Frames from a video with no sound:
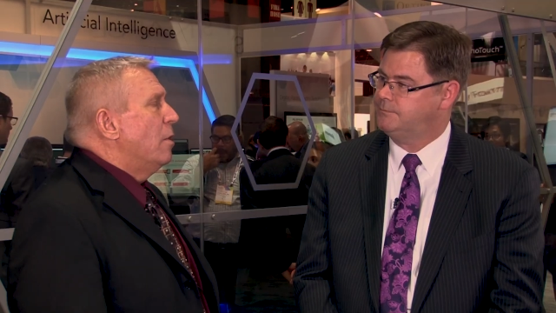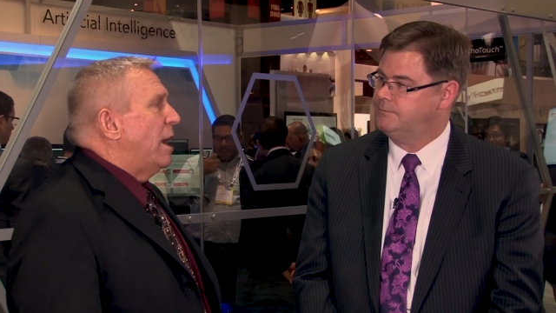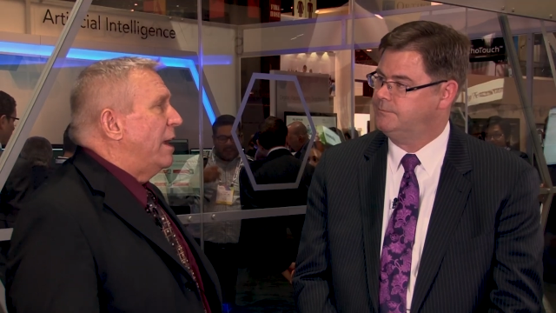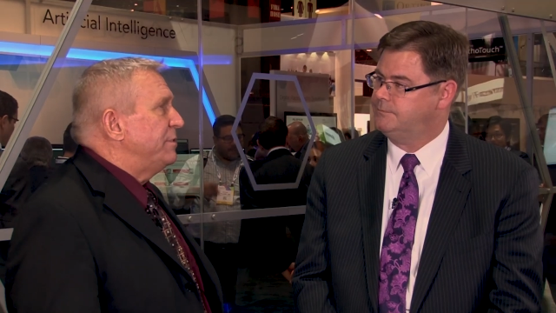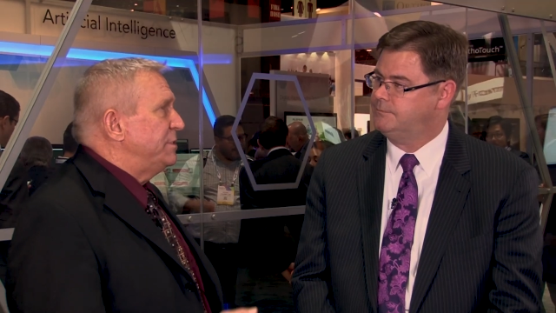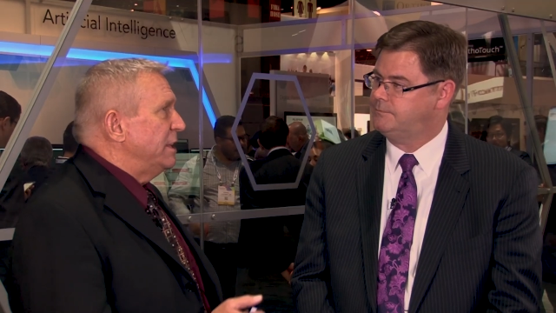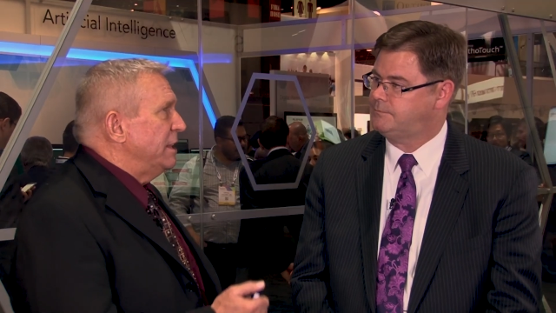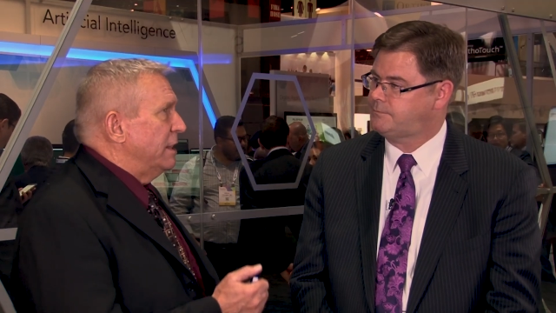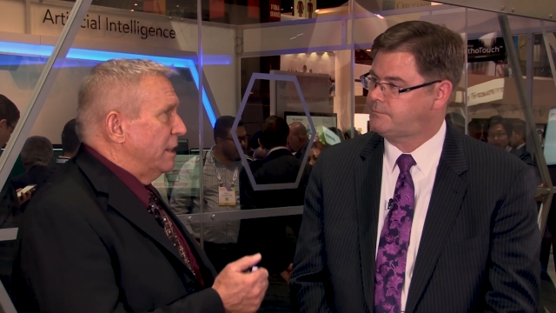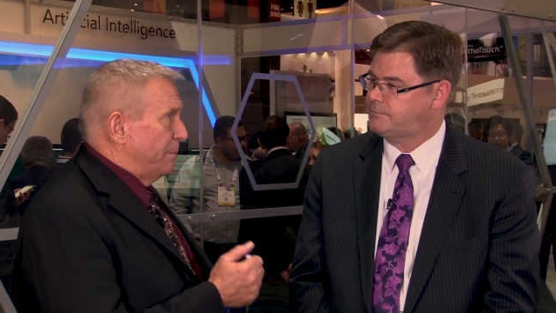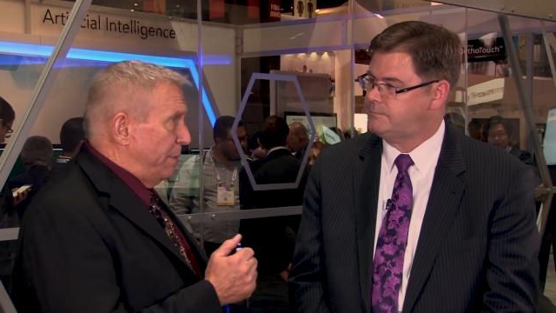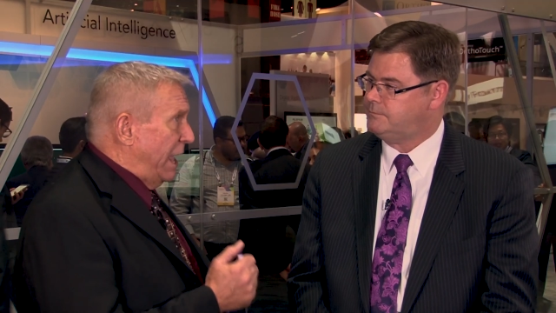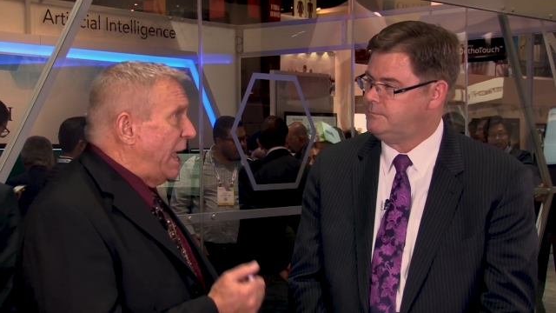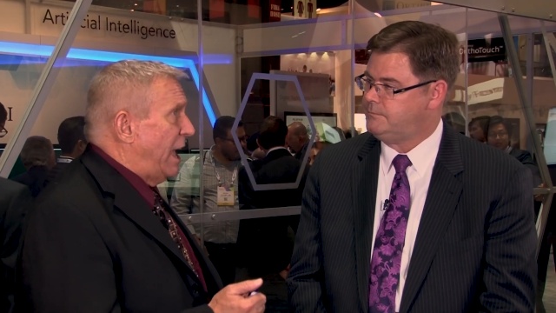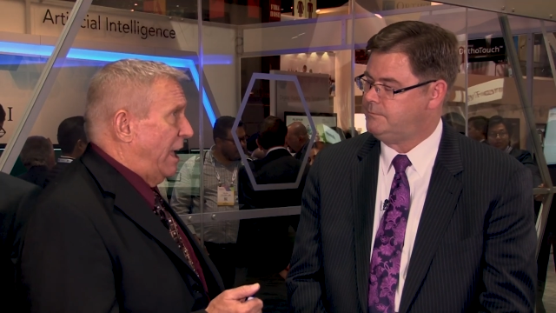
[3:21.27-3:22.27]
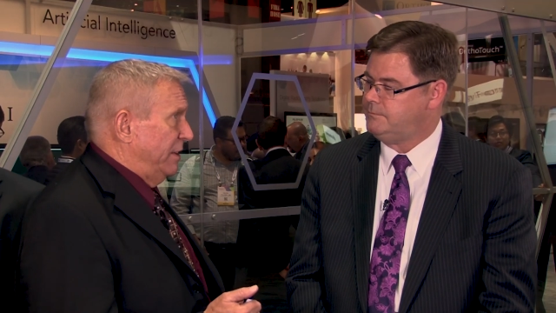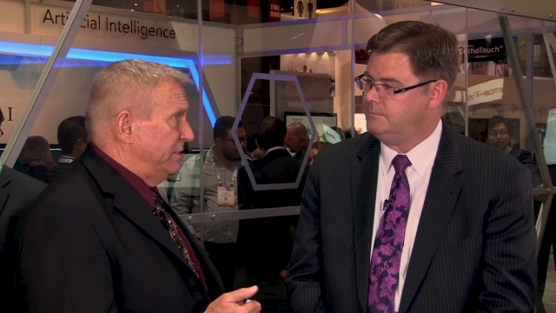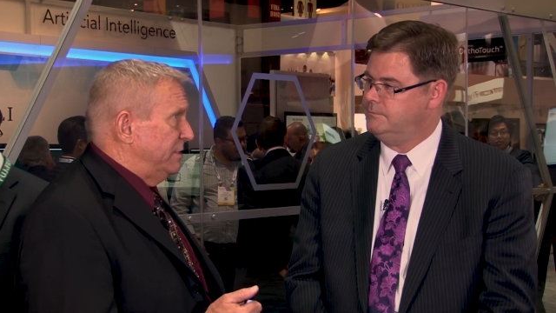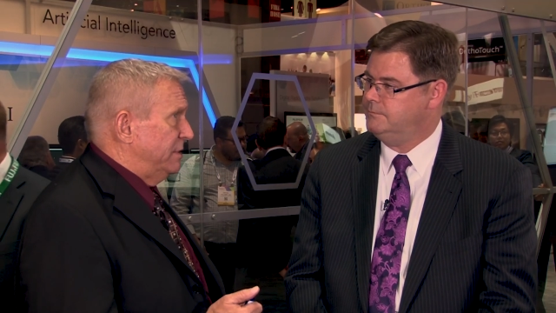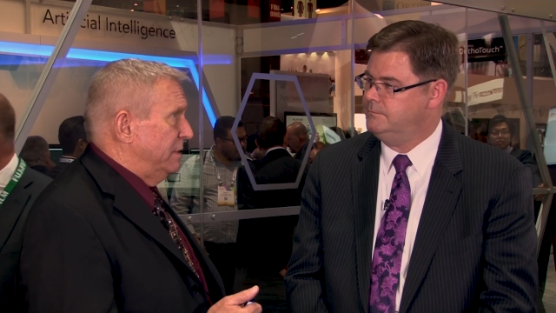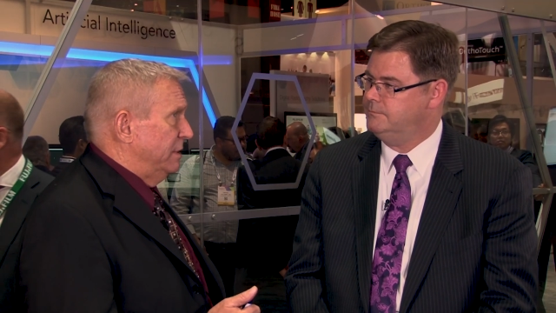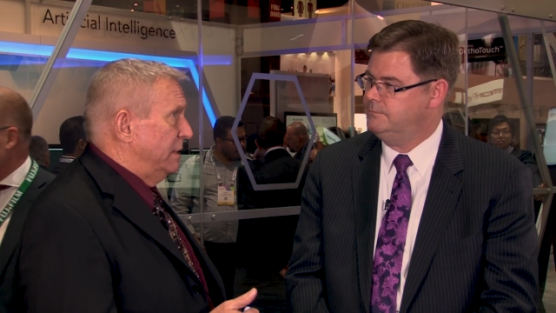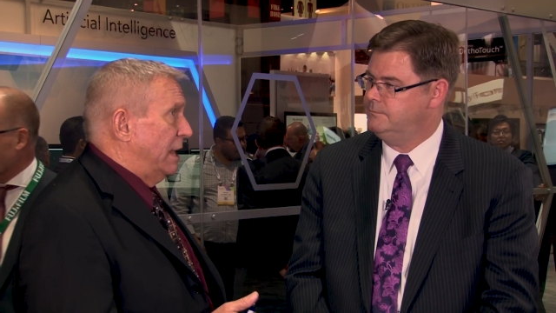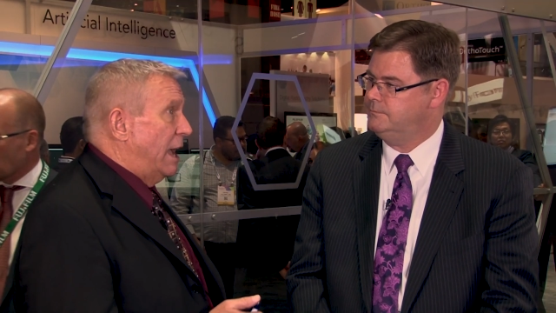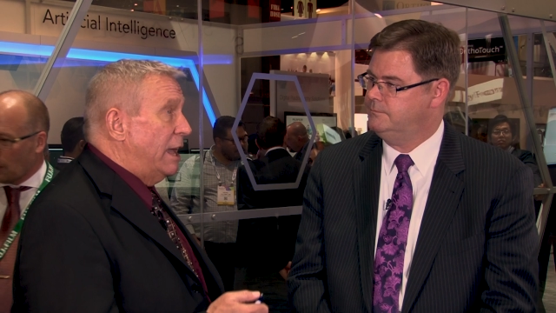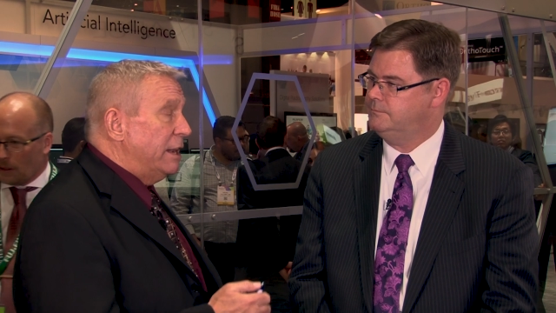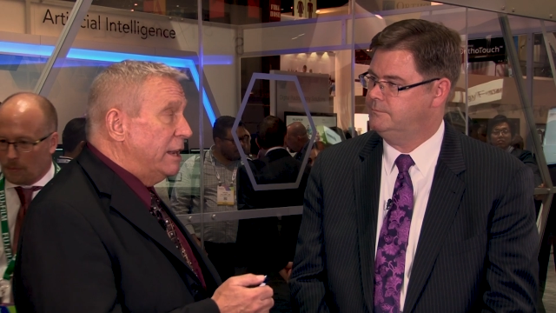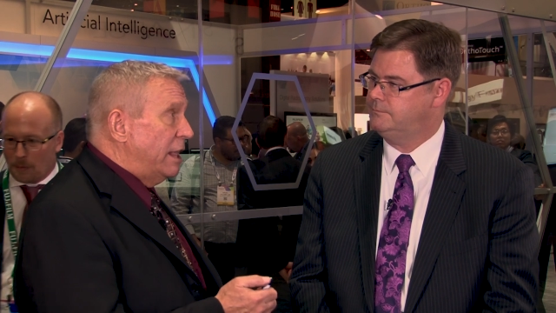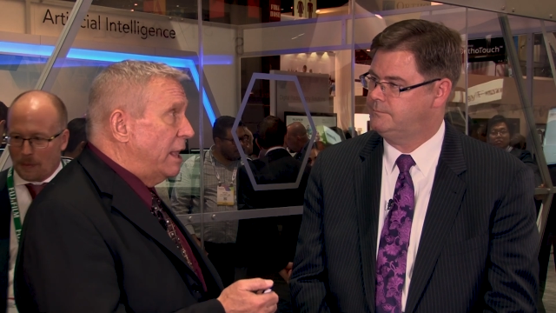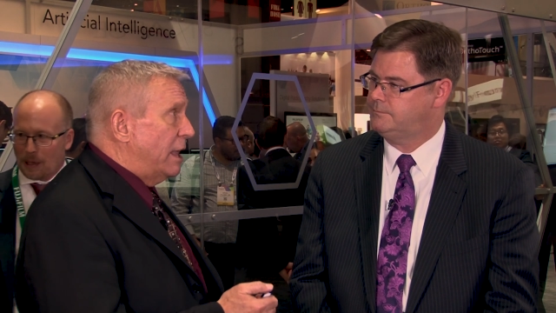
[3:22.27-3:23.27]
Speaker 1: I've seen in the past,
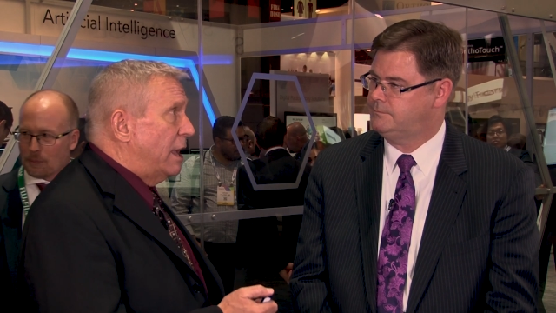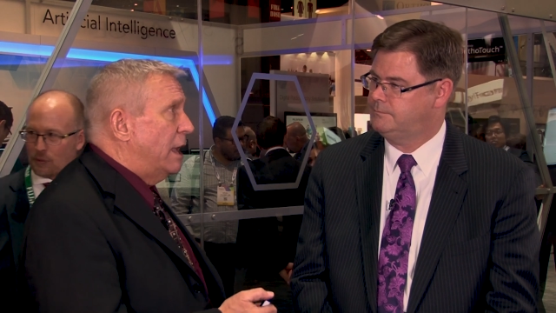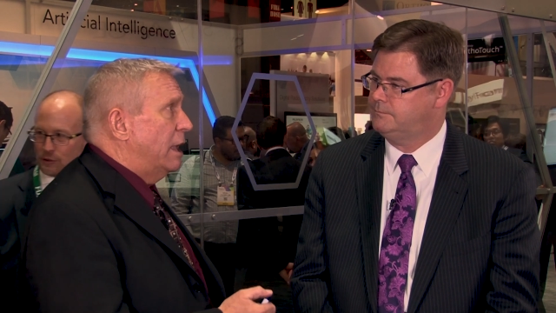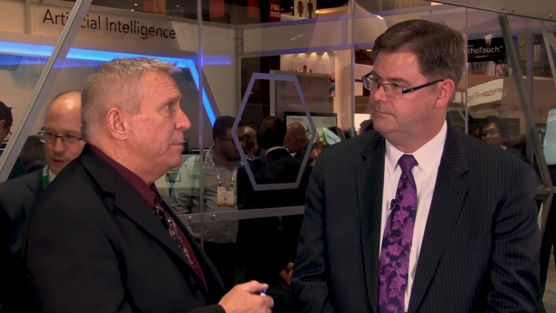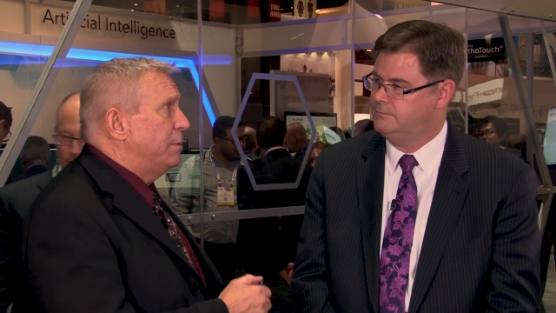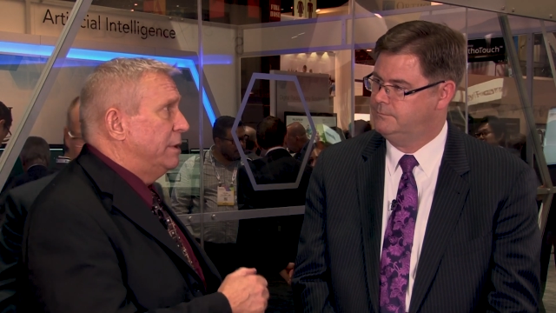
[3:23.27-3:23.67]
not in AI